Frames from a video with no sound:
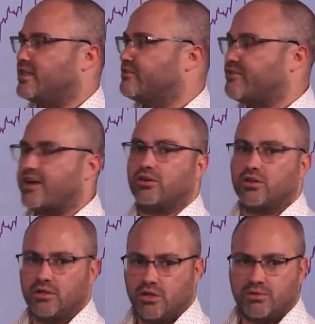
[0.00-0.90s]
the
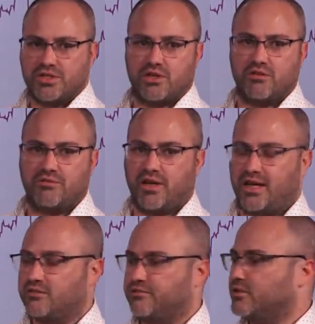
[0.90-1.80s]
Federal Reserve
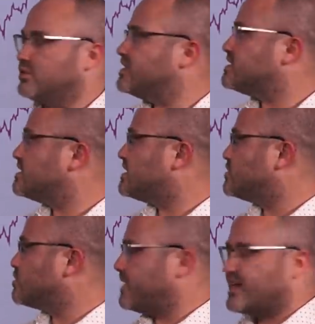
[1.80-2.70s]
influence and
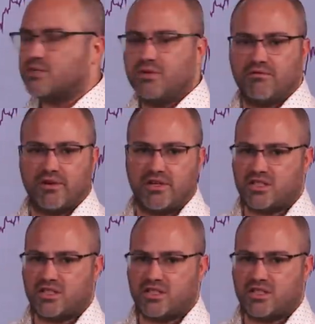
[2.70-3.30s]
central banks being very